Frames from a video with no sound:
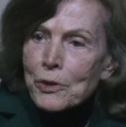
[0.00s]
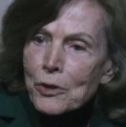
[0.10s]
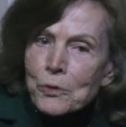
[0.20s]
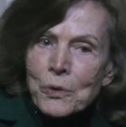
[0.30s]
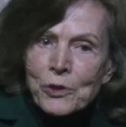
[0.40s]

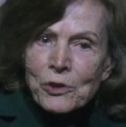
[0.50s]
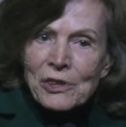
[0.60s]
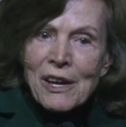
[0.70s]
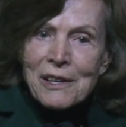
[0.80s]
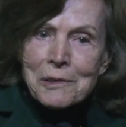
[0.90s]
of
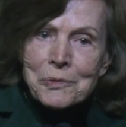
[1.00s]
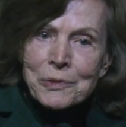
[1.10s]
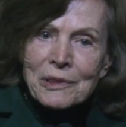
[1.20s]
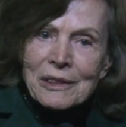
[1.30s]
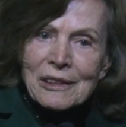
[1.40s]
0 when they're
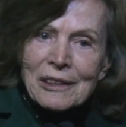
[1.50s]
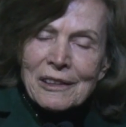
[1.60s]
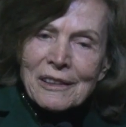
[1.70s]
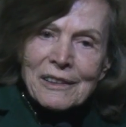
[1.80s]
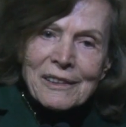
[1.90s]
alive.
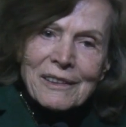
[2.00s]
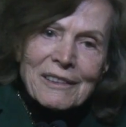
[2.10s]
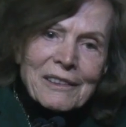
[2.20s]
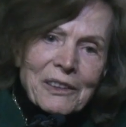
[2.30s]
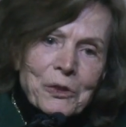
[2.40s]

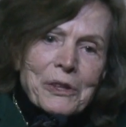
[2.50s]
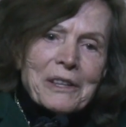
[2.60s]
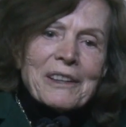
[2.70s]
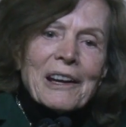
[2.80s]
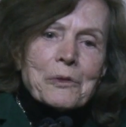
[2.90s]

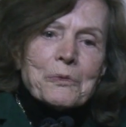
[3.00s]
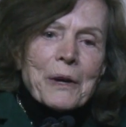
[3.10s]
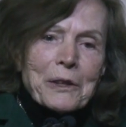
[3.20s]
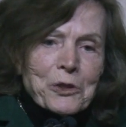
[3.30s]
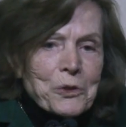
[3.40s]
They
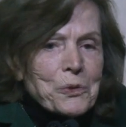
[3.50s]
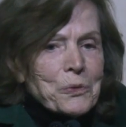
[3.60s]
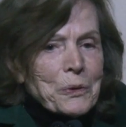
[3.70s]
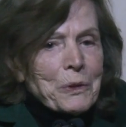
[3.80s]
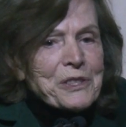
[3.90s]
only have a
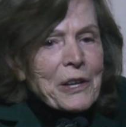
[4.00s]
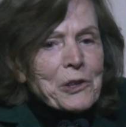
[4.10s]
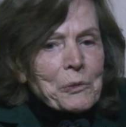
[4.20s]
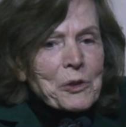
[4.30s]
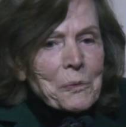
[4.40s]
value
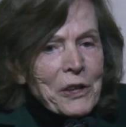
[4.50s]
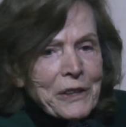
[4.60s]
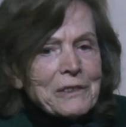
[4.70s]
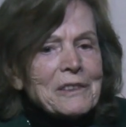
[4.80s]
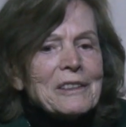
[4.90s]
when we
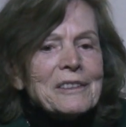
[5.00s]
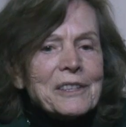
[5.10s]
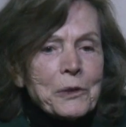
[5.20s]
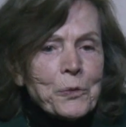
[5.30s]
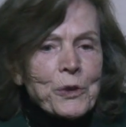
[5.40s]
take them to
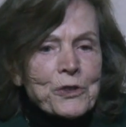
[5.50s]
market.